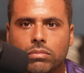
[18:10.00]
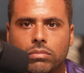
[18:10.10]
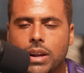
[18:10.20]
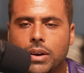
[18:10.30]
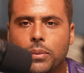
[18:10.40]

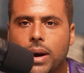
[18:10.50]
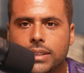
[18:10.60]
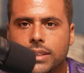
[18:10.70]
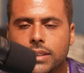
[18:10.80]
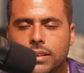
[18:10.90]
And
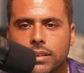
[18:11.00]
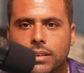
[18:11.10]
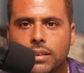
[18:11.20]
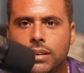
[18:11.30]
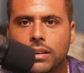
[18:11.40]
what?
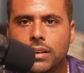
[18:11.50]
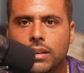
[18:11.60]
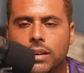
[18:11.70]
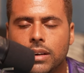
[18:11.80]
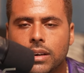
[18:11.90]

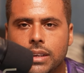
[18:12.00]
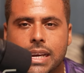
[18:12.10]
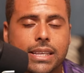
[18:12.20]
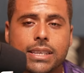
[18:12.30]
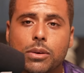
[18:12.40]

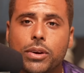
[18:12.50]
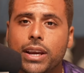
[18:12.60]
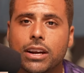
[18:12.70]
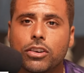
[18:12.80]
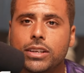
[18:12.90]
Yet still, we can
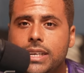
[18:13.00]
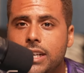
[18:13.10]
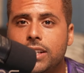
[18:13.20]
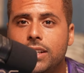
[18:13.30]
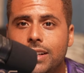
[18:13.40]
critique
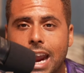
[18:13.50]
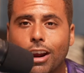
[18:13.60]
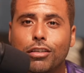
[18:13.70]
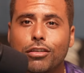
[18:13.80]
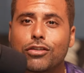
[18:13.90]

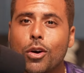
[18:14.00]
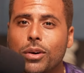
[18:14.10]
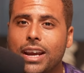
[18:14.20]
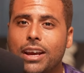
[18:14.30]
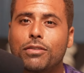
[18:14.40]
Gareth
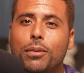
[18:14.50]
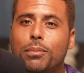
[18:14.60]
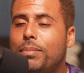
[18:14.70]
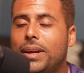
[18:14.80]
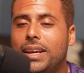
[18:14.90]
Southgate for
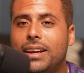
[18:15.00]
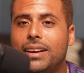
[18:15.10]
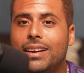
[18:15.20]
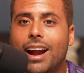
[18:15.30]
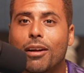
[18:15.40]
picking
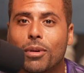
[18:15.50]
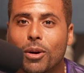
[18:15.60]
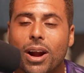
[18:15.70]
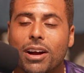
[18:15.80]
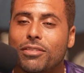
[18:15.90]
Harry
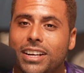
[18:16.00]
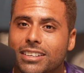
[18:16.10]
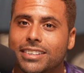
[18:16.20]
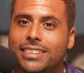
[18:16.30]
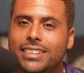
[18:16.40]
Maguire for
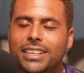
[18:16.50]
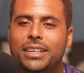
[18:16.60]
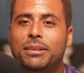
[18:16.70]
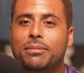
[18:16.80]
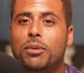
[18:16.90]
England.
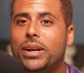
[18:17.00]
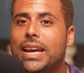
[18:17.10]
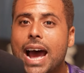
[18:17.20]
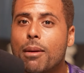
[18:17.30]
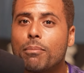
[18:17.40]
But we
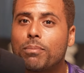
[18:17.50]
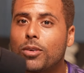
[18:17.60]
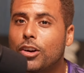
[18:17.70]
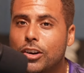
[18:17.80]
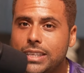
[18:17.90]
can't
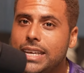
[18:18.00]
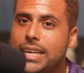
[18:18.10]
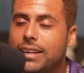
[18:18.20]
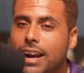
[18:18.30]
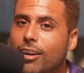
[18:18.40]

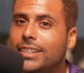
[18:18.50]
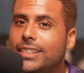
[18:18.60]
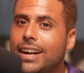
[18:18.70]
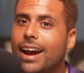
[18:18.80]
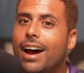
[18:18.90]
critique Erik ten
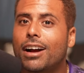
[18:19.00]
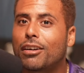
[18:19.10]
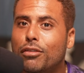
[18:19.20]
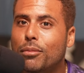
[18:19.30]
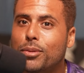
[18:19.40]
Hag
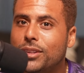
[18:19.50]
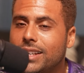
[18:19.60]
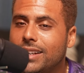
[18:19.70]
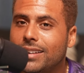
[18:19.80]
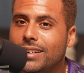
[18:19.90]
for
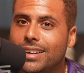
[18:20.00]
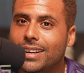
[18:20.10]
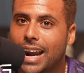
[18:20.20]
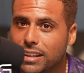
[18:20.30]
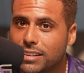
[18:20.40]
putting
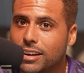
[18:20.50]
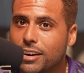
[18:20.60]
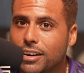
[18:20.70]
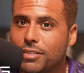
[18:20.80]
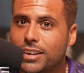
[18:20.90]
Antony on
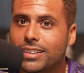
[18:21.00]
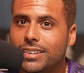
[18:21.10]
the field.